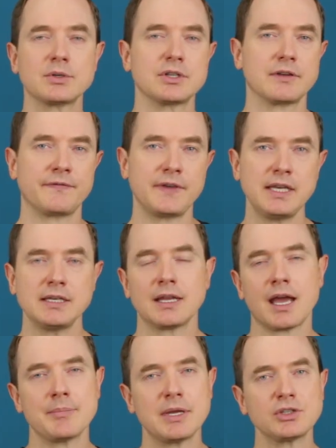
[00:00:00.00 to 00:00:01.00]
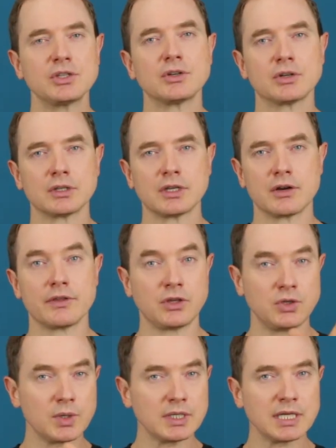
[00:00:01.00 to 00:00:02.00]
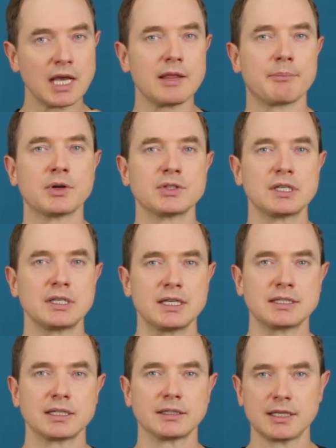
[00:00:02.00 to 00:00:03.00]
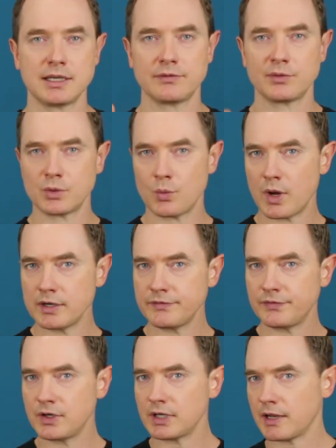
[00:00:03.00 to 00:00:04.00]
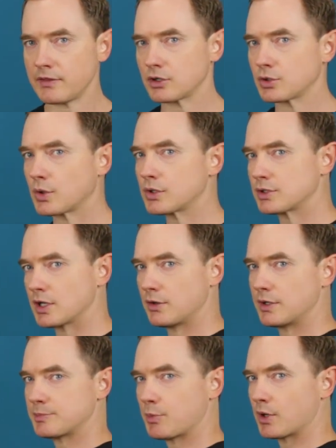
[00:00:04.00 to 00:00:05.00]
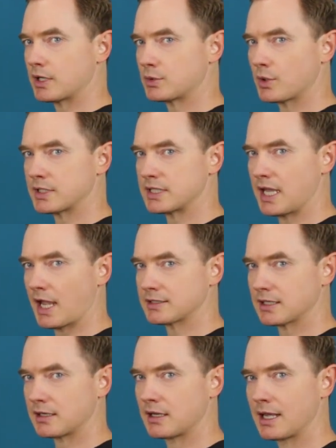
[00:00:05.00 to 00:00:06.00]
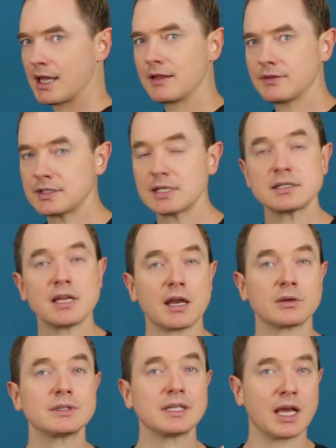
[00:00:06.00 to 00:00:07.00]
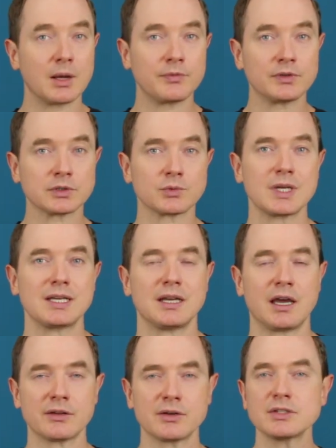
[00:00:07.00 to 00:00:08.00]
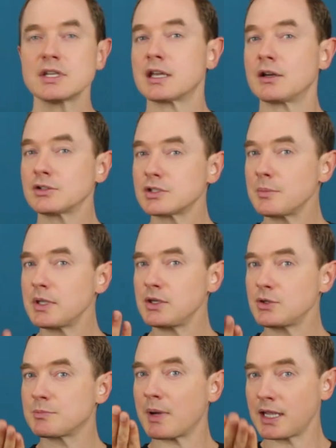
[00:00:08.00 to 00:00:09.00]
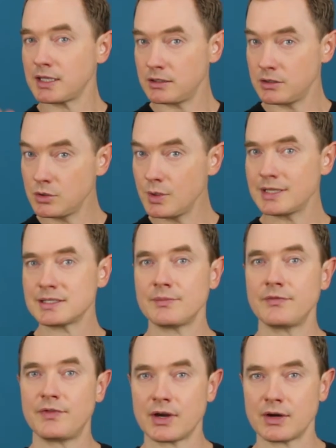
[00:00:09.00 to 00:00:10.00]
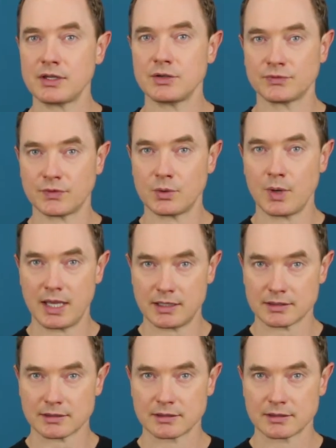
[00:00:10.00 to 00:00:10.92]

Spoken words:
of the feet, I mentioned earlier that you can tell a person needs to leave when one foot and their torso is pointing towards the exit. This is not only helpful to read in others, it can also be used by you in some very useful ways.